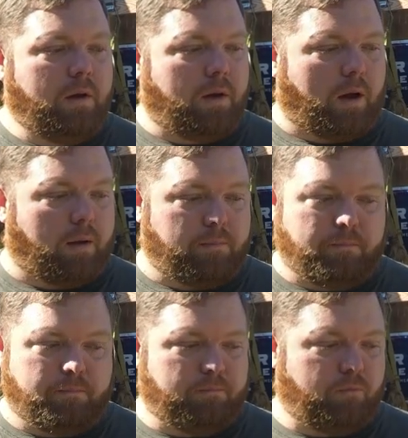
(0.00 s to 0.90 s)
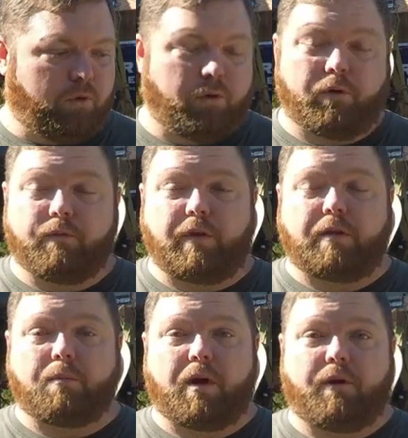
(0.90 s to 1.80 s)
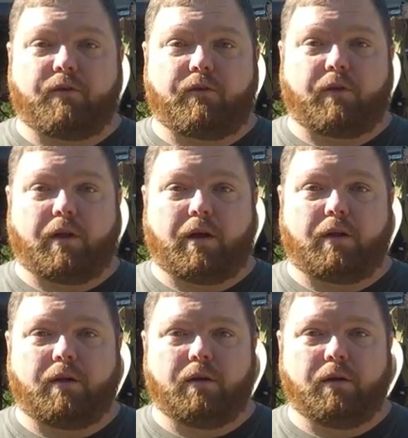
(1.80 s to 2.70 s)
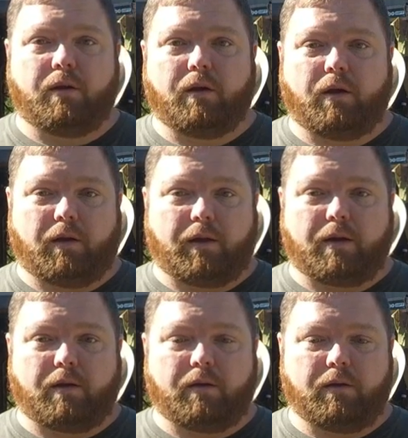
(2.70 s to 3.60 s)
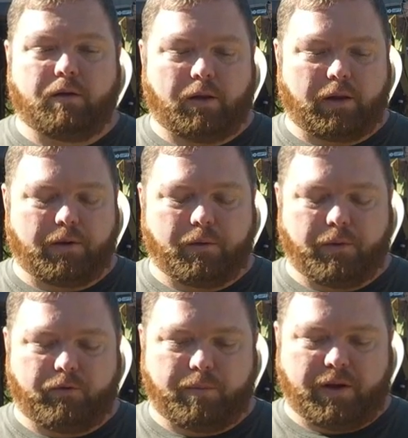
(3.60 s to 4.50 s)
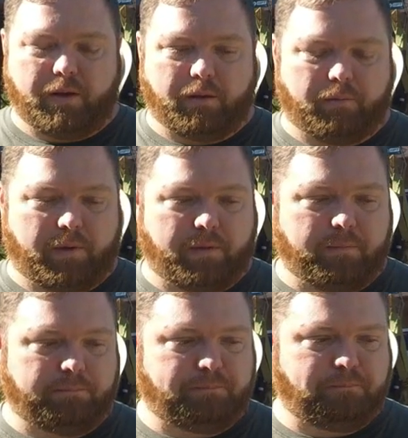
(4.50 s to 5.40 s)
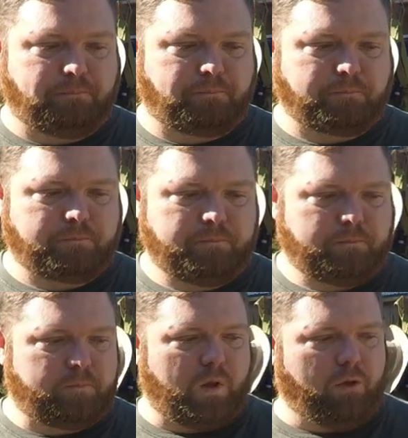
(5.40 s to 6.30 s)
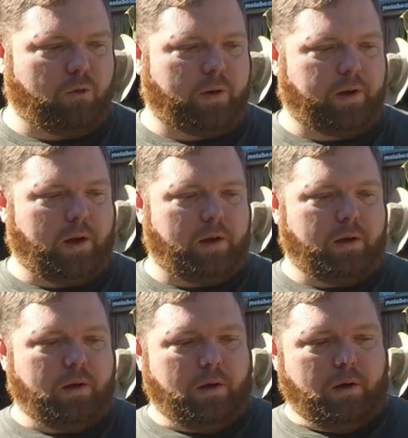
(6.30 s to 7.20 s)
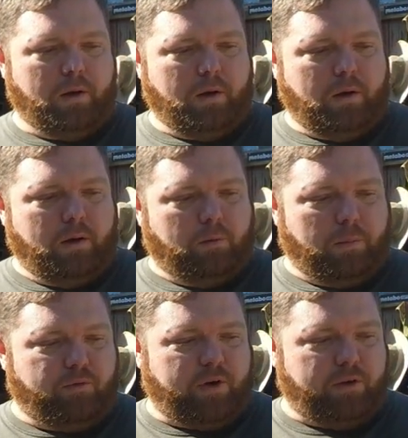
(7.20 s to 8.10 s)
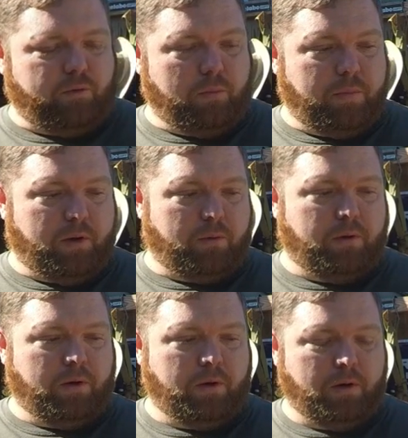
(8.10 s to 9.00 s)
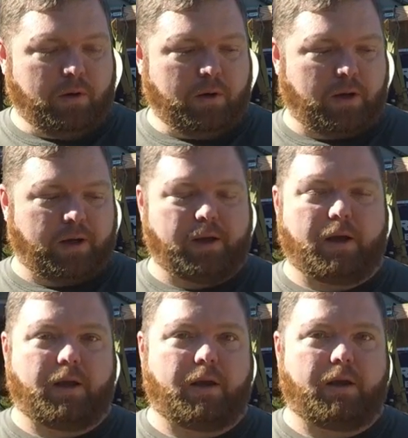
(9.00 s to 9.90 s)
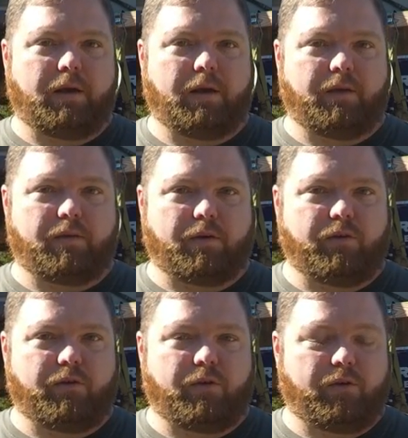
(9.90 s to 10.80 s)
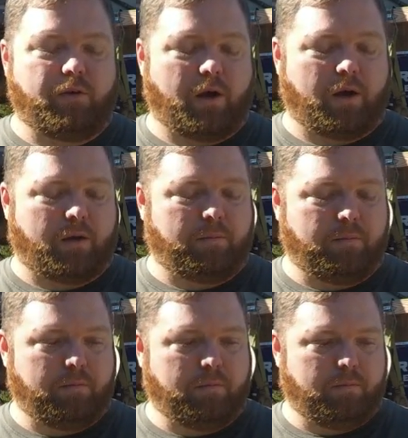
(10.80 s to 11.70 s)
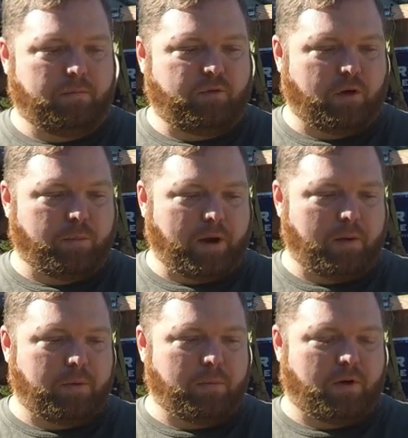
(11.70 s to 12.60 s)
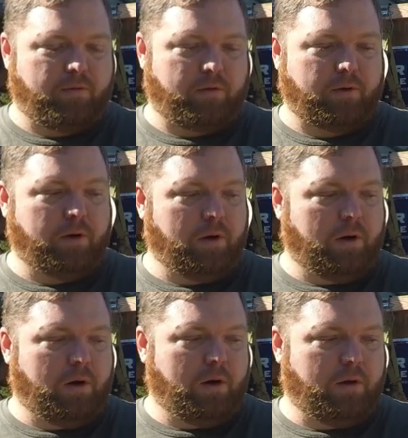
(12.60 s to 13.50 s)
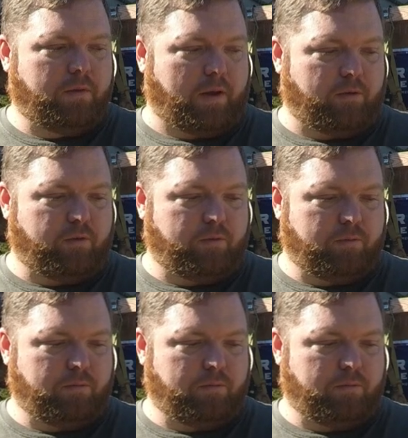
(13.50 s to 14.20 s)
250 miles, that's a lot of noise to be dealing with. So I got, with my Sage 1 build, I got a exhaust tailpipe and muffler that's